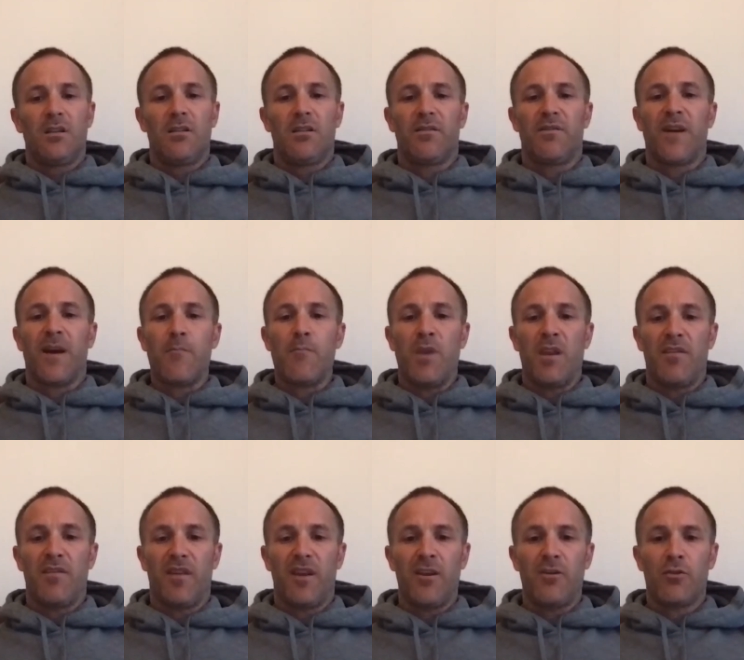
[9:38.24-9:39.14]
family
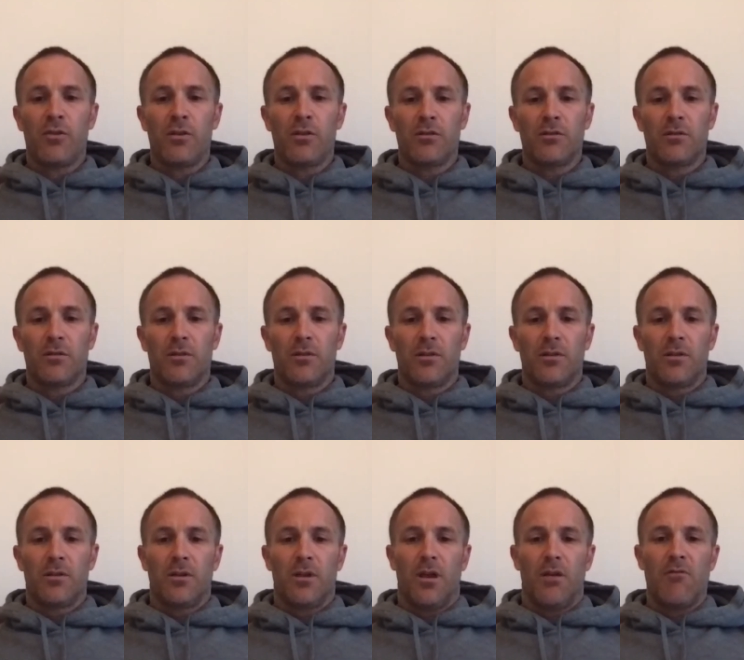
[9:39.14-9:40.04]
feel
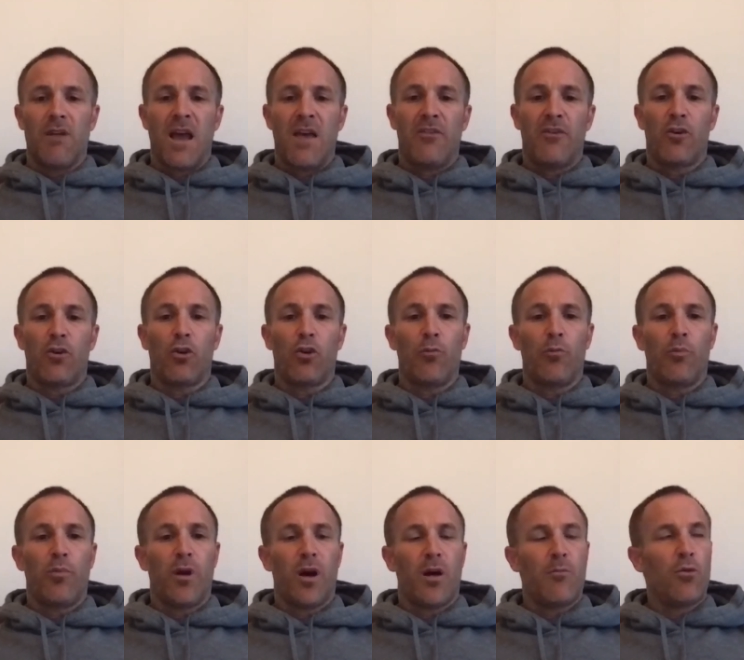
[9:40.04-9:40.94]
around the
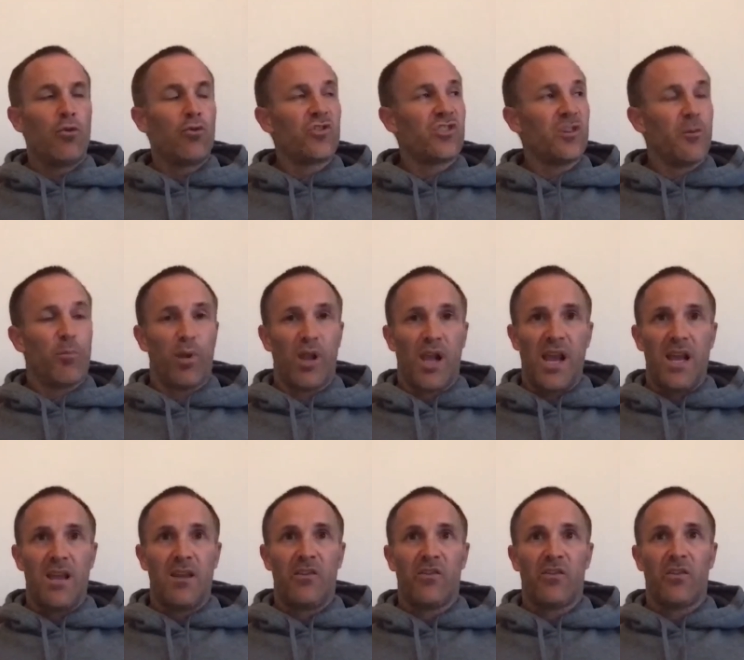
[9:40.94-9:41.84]
club, amongst the
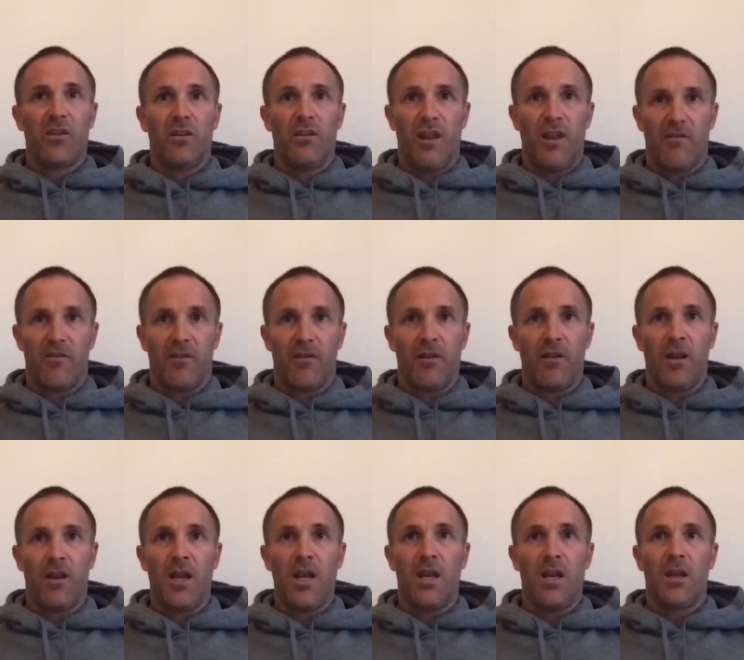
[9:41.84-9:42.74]
players,
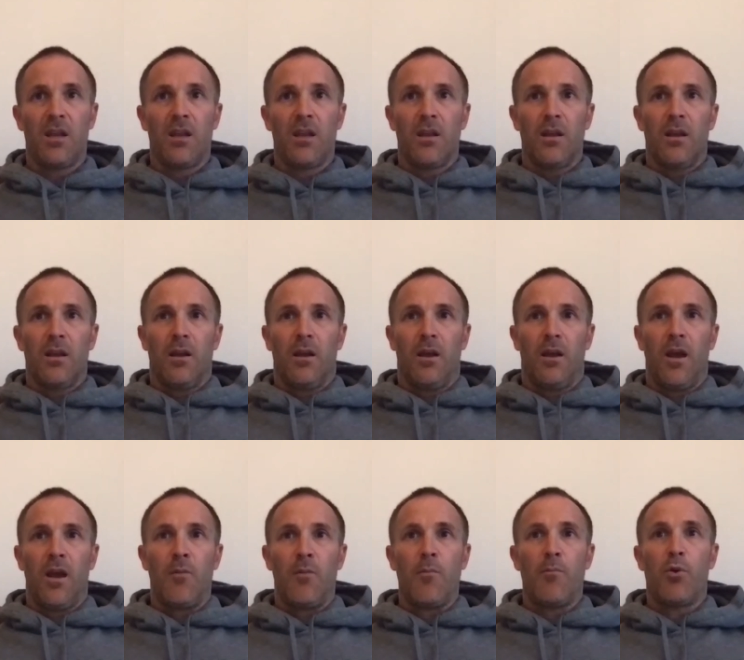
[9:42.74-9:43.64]
definitely,
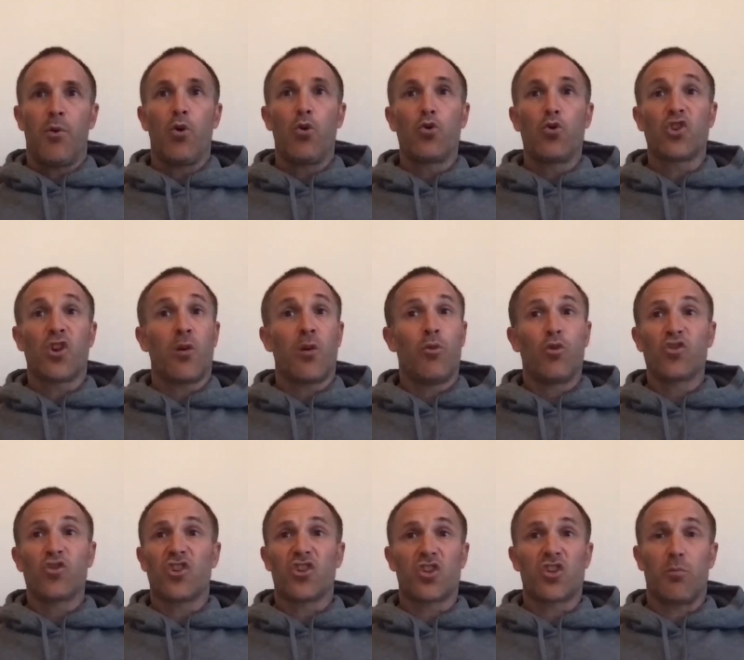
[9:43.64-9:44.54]
but also
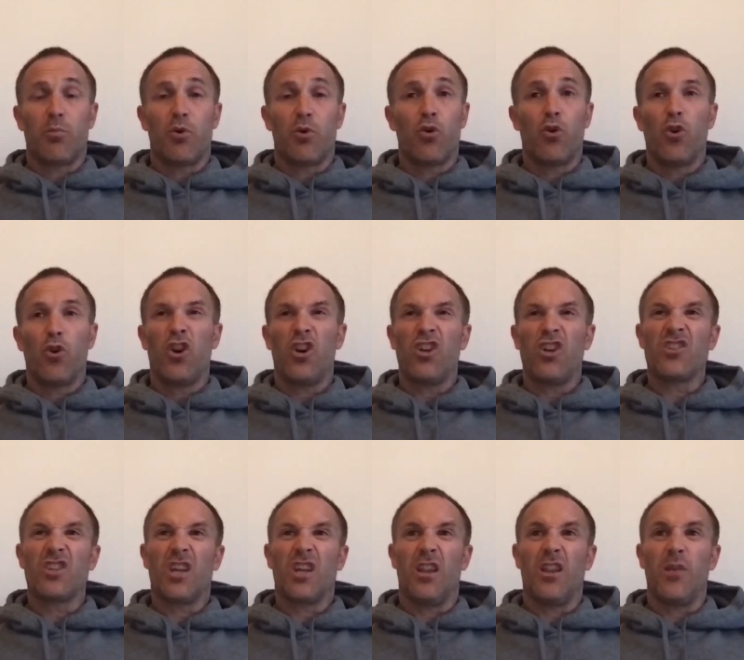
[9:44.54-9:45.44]
amongst the
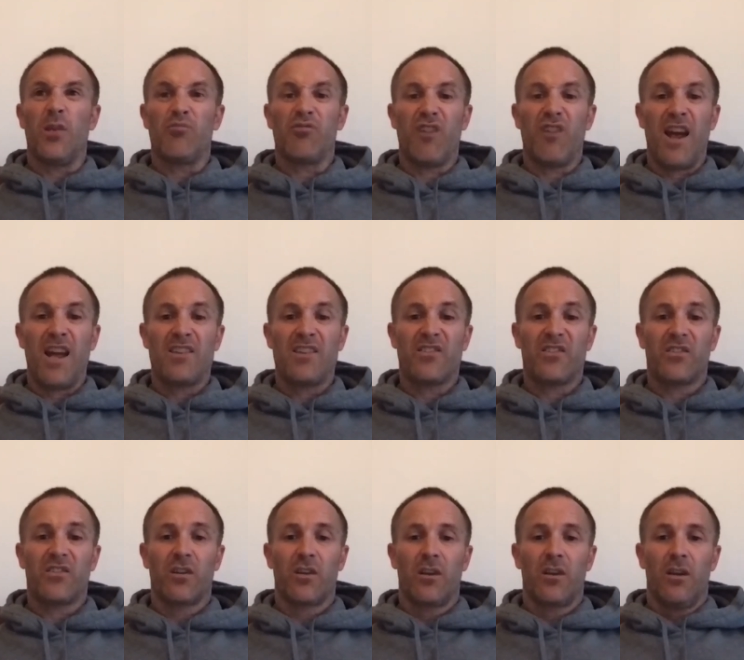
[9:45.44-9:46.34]
supporters and the
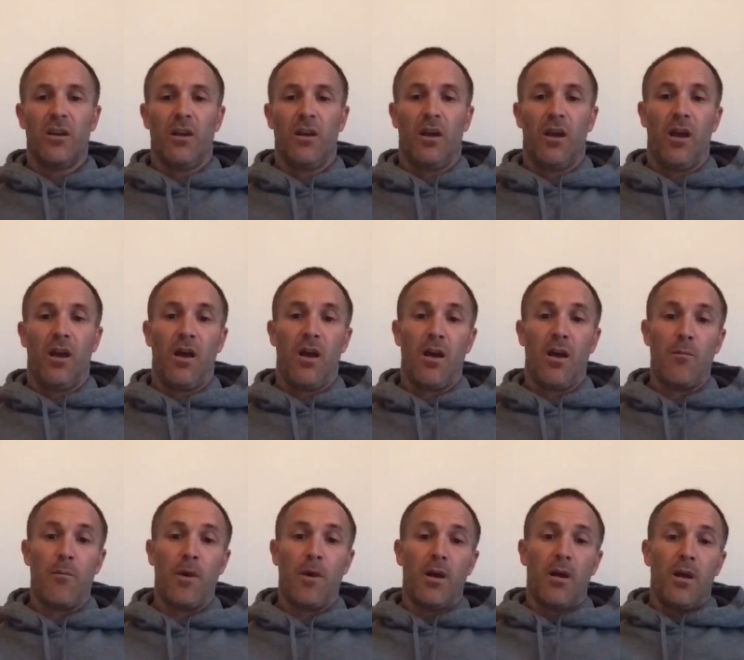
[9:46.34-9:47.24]
press.
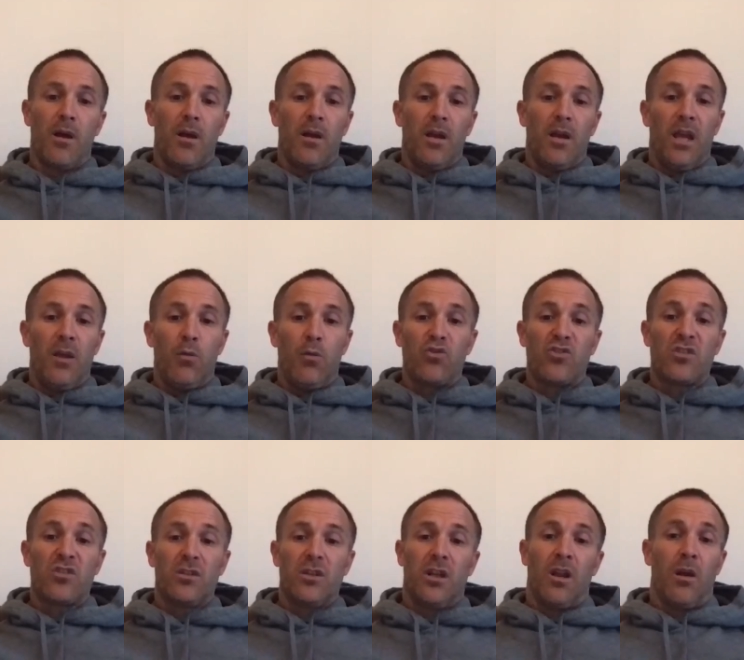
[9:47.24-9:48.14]
It
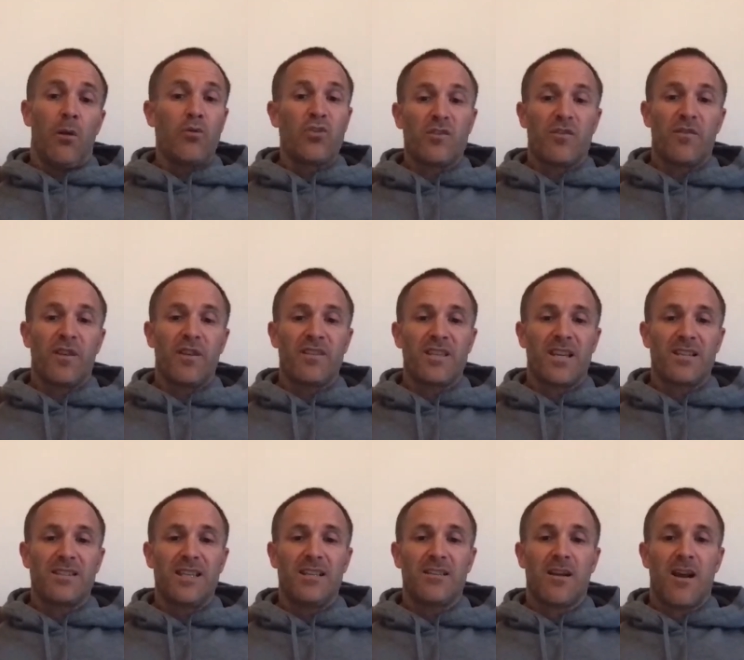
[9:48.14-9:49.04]
was a
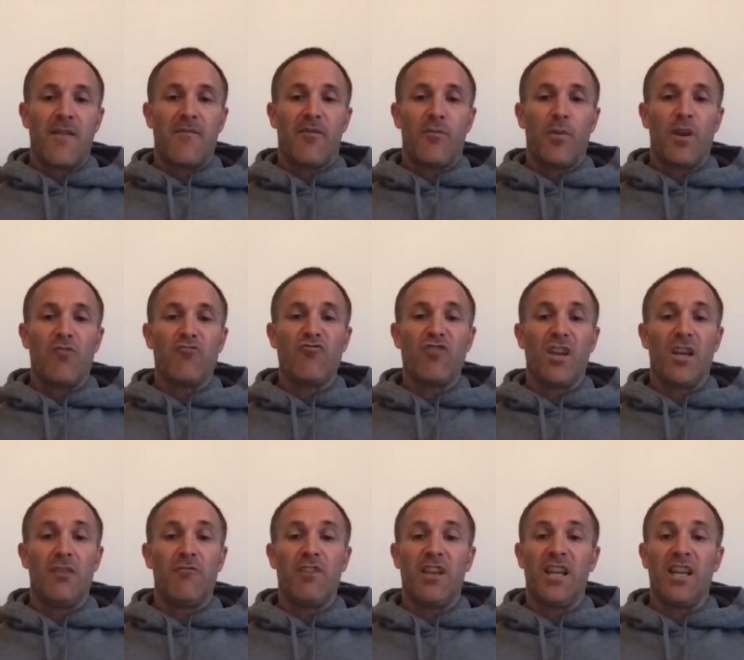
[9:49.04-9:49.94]
fantastic time for me.
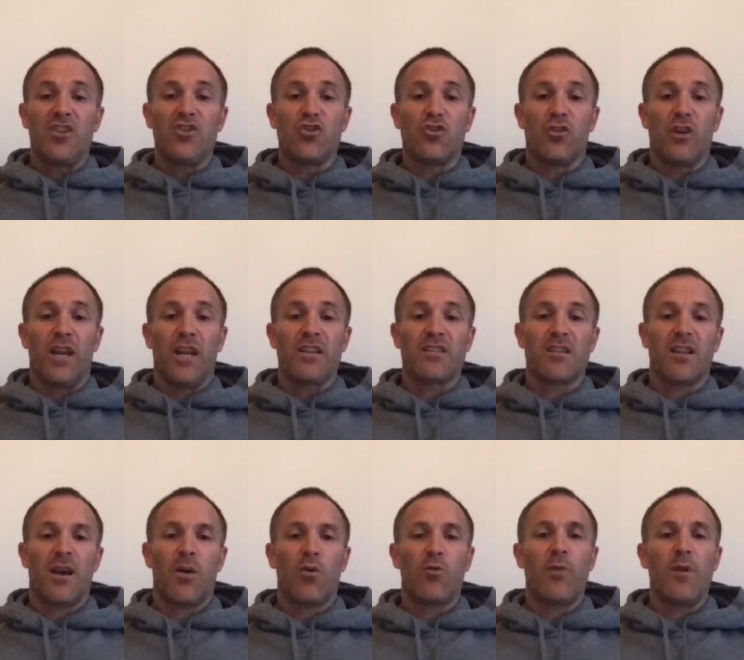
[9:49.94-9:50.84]
Really enjoyed it. So
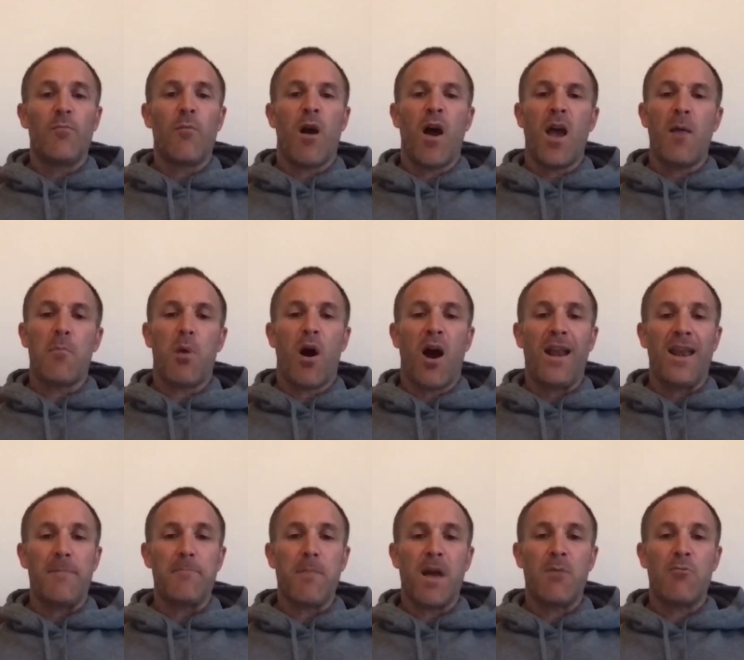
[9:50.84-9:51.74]
that would be my
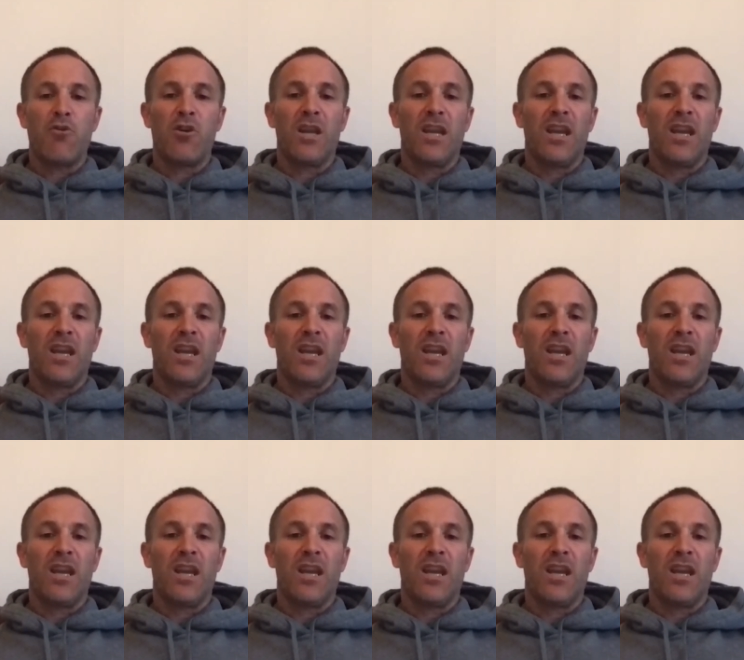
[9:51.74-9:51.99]
abiding memory.